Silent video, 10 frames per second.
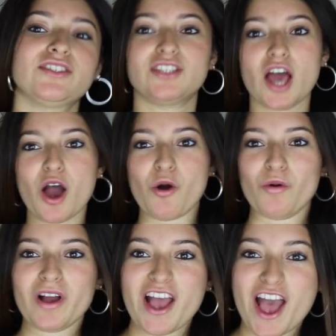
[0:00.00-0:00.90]

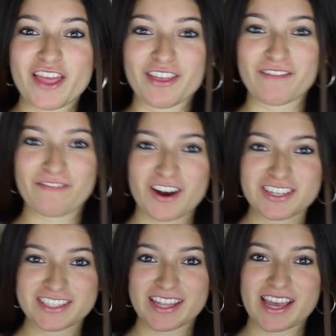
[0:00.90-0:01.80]
So the
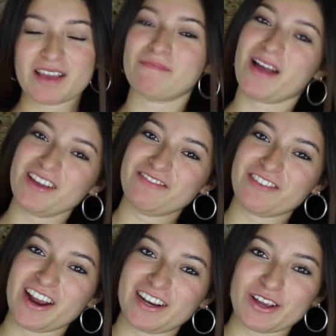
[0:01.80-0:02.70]
first thing my
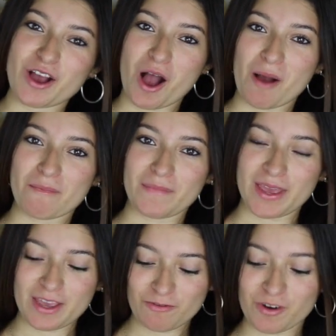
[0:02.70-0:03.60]
friend got
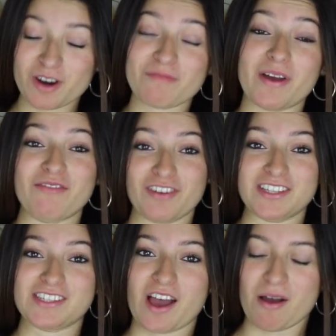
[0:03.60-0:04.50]
me, one of my
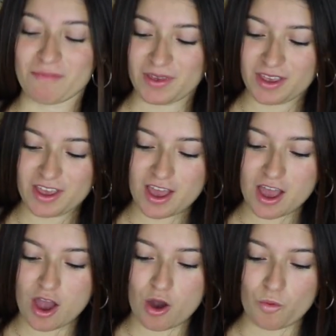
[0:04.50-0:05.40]
friends got me,
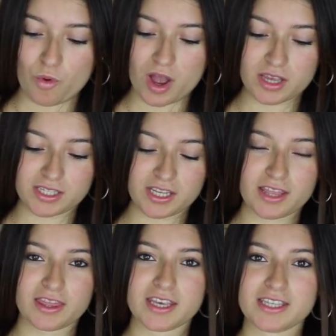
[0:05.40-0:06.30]
was
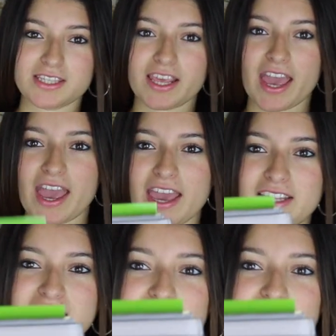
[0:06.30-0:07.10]
this Kate